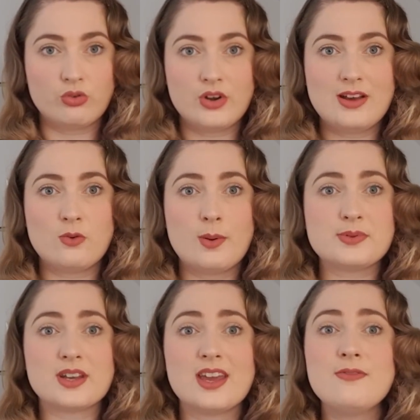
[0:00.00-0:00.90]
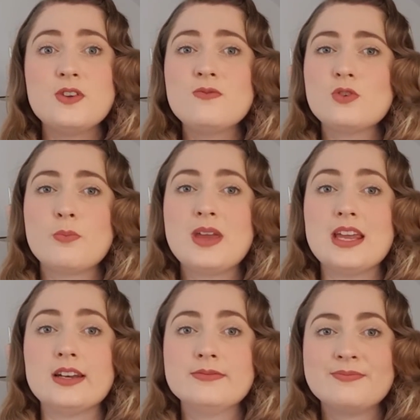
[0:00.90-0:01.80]
Road have a website. If you've not
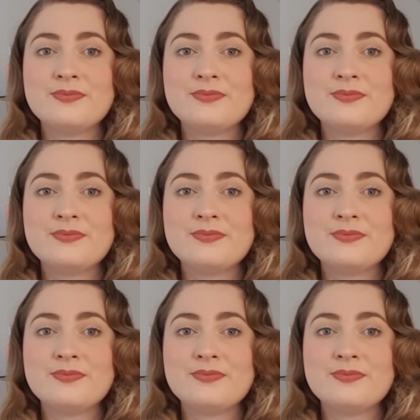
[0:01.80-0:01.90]
been,